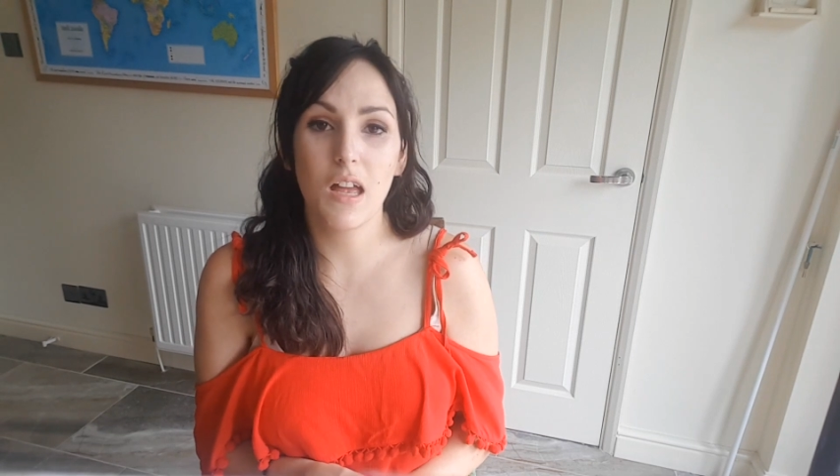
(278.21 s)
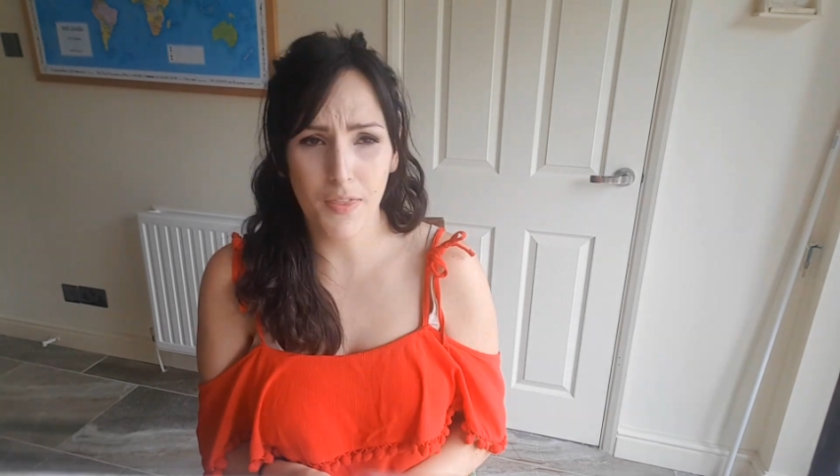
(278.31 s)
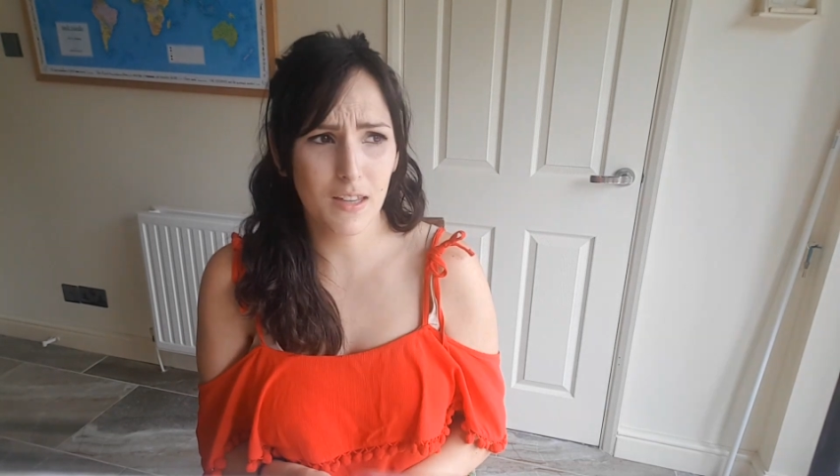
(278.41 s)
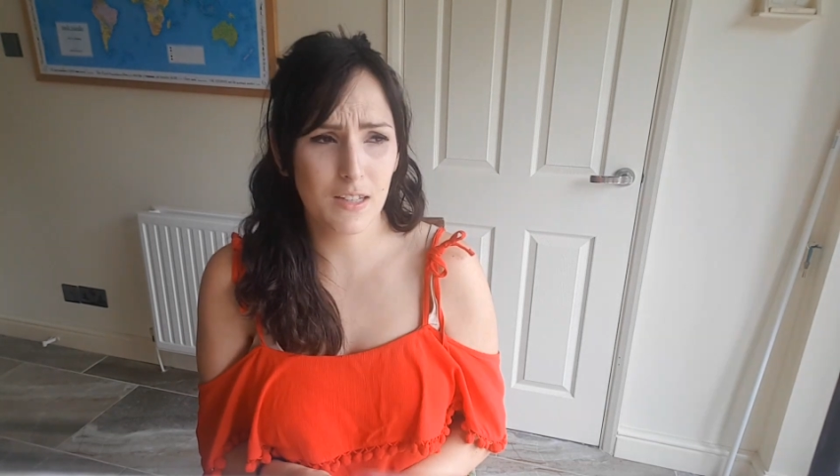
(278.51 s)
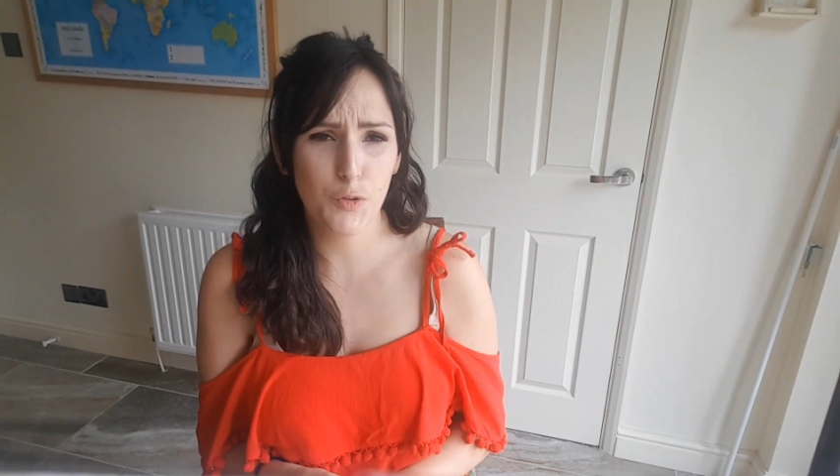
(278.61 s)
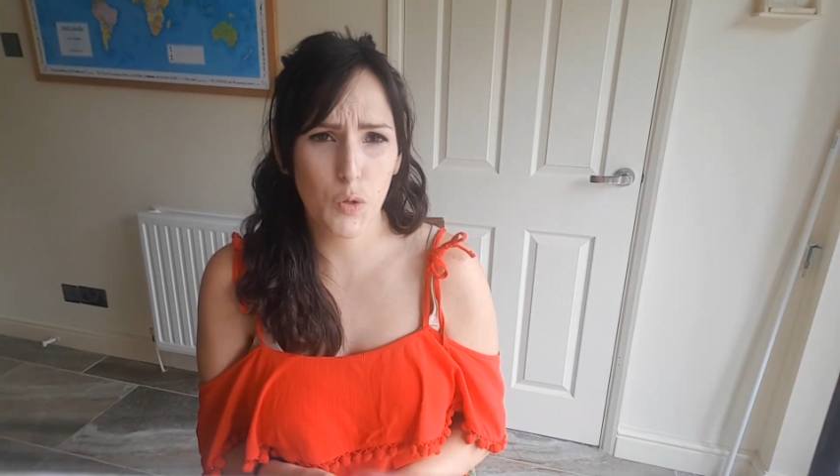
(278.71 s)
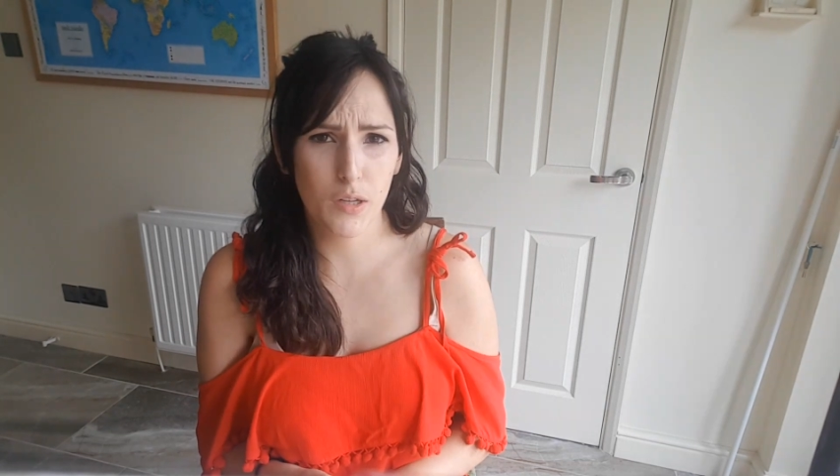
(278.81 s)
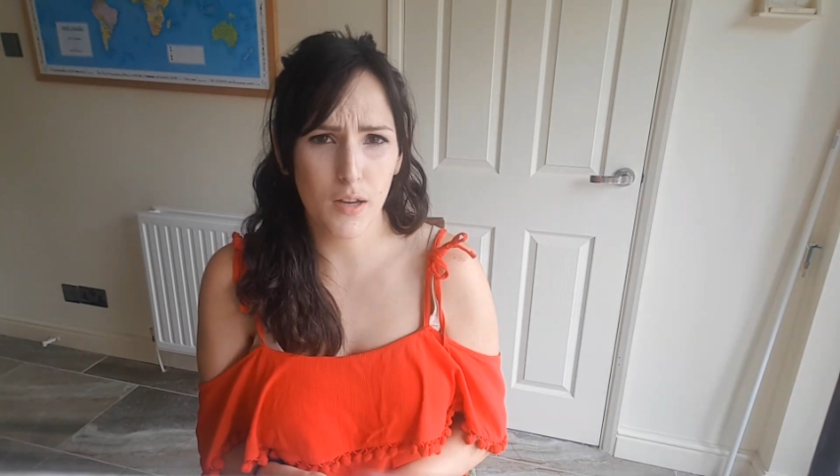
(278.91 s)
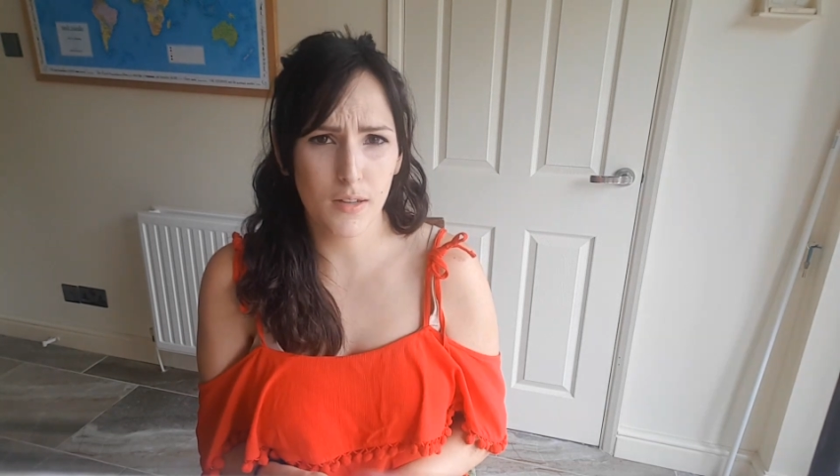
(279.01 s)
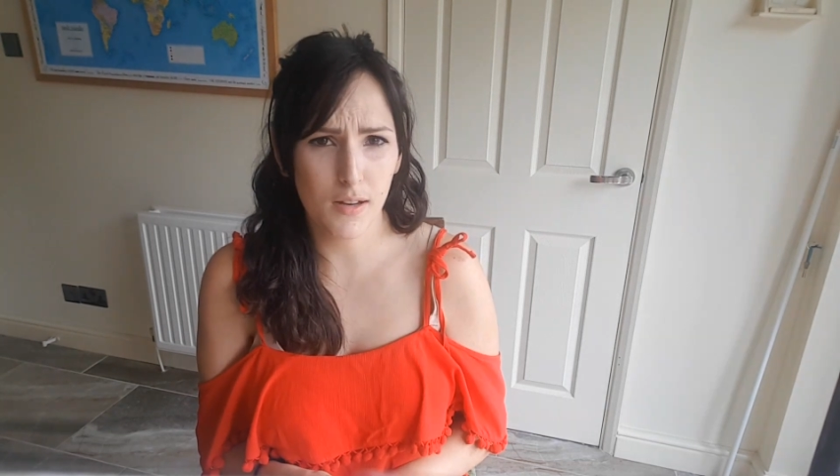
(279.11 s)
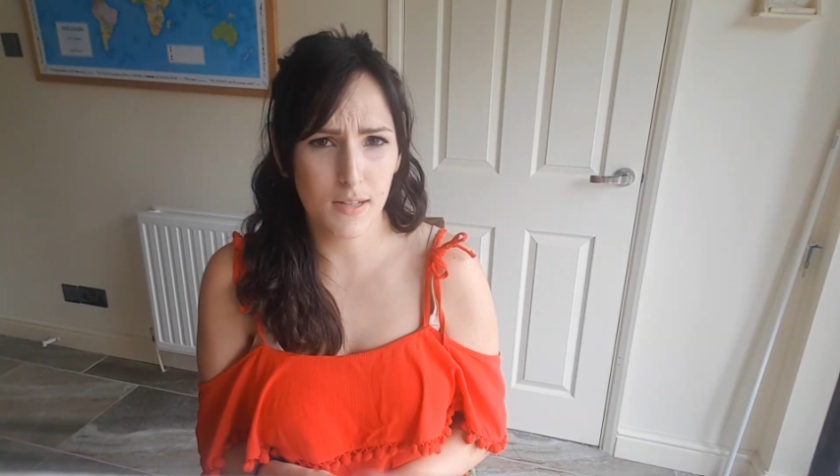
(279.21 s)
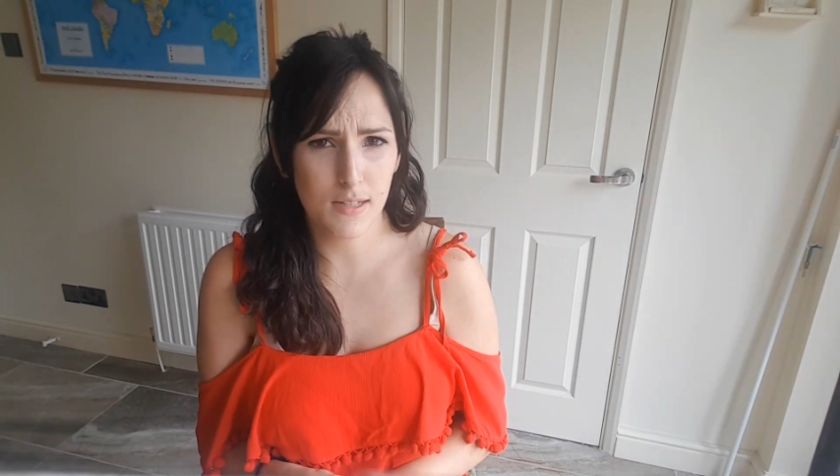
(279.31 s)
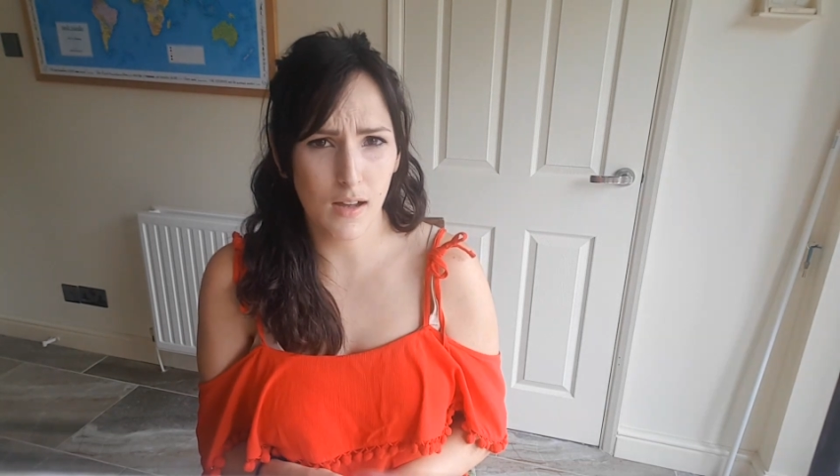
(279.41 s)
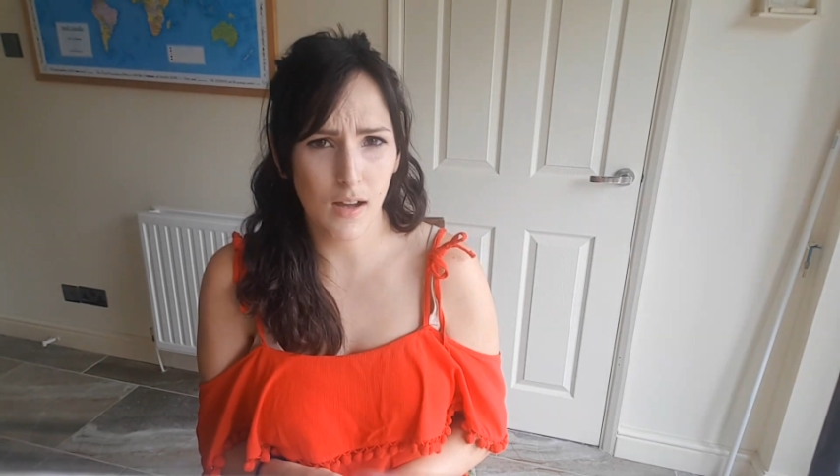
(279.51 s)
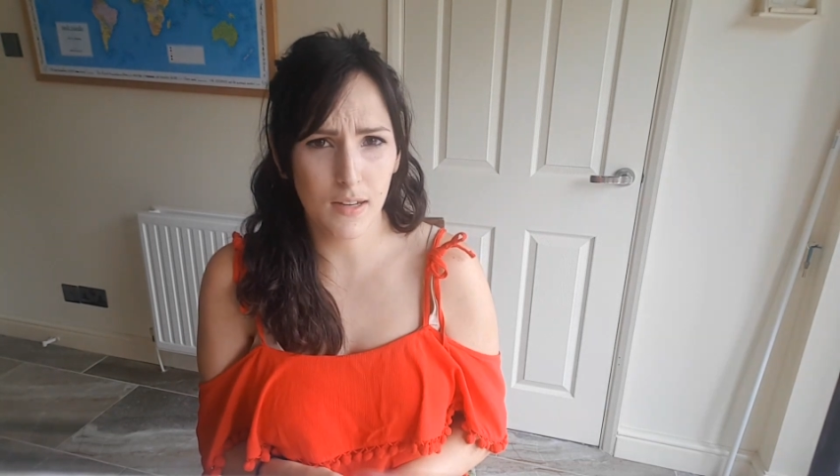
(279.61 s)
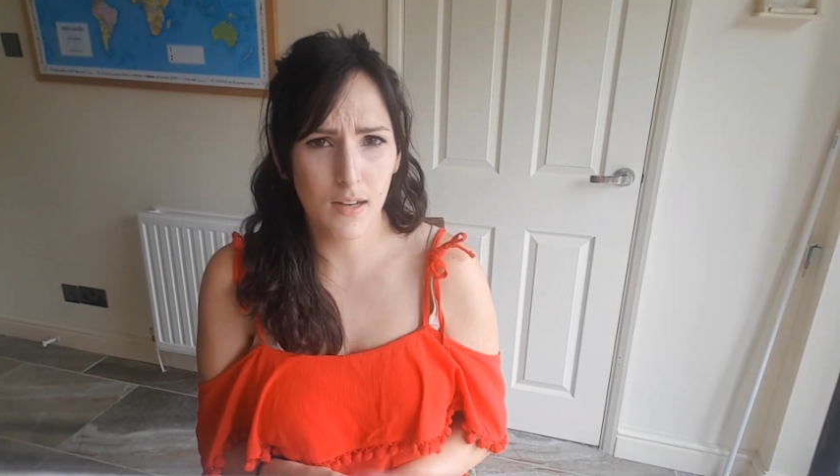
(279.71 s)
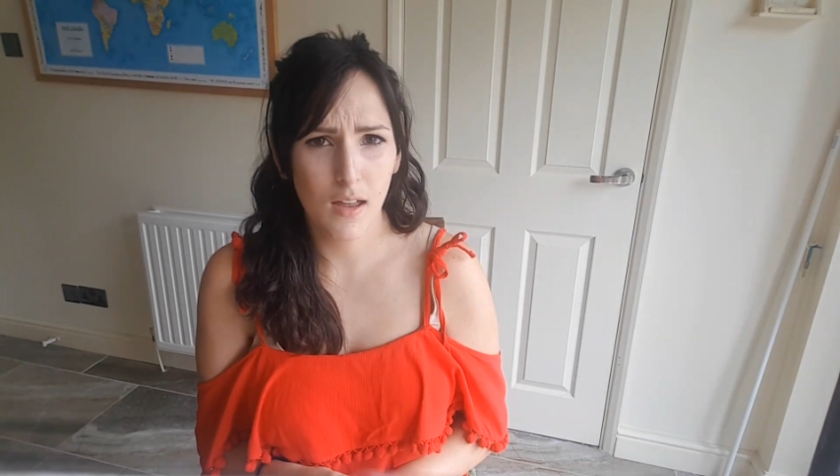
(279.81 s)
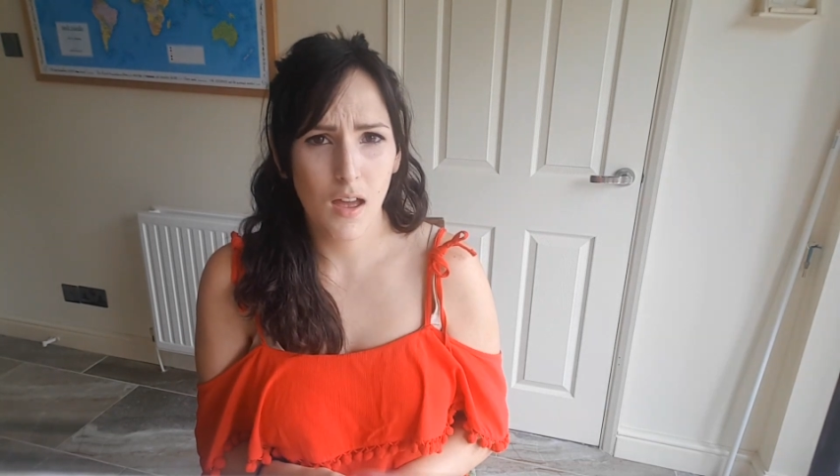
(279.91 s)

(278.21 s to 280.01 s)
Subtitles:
I think it's $49.99.